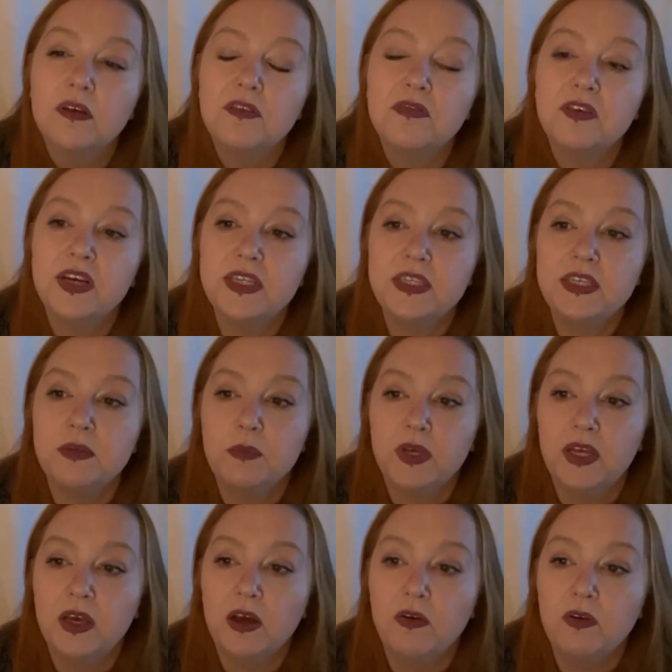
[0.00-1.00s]
Fighting
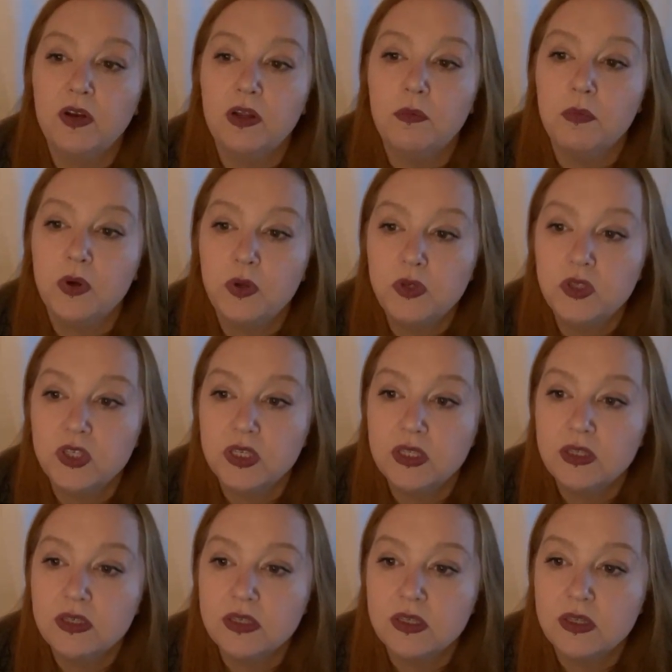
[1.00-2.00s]
my current
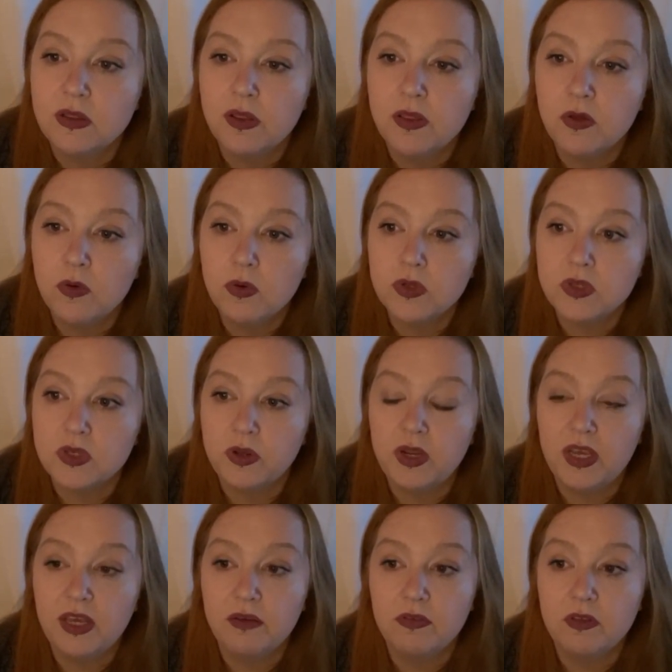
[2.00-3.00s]
emotions and thoughts
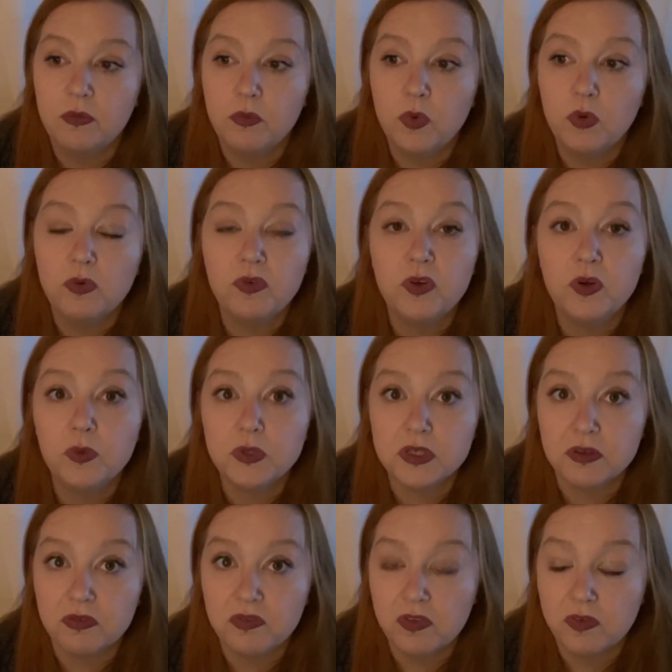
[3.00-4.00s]
only give them more fuel
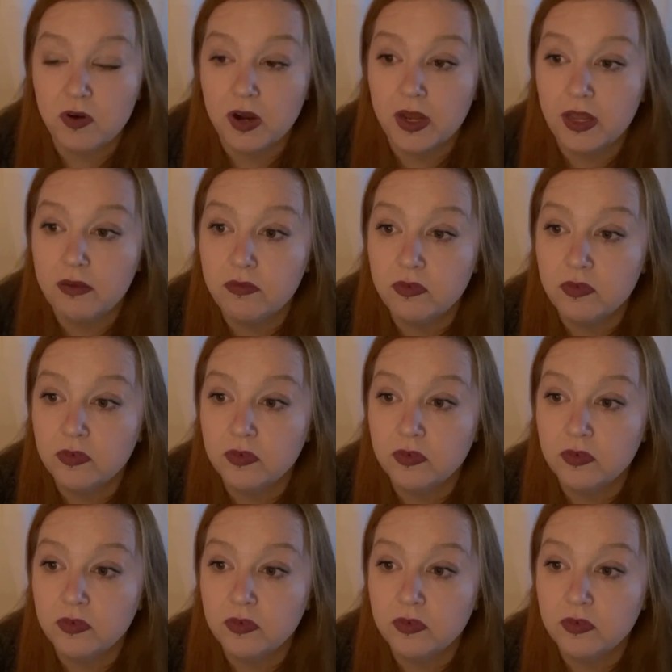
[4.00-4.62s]
to thrive.